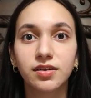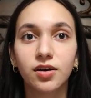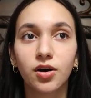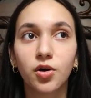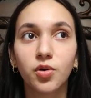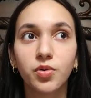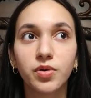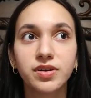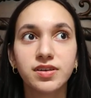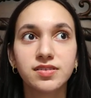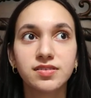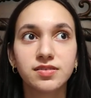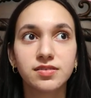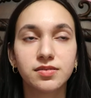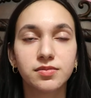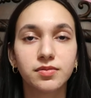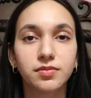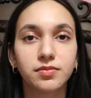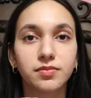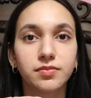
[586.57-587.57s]
always
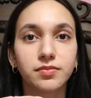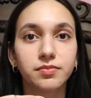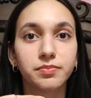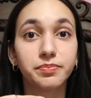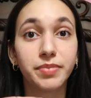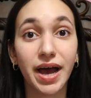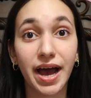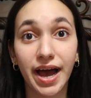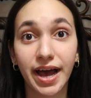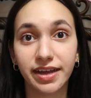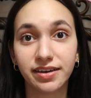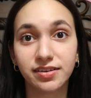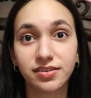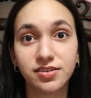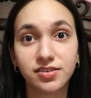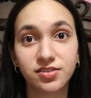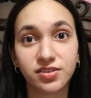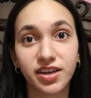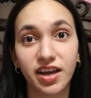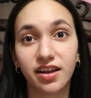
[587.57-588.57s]
bad
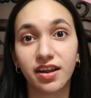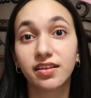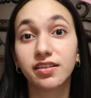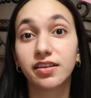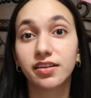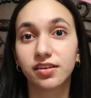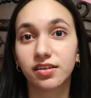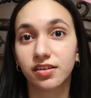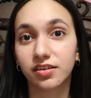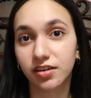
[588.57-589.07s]
to get a little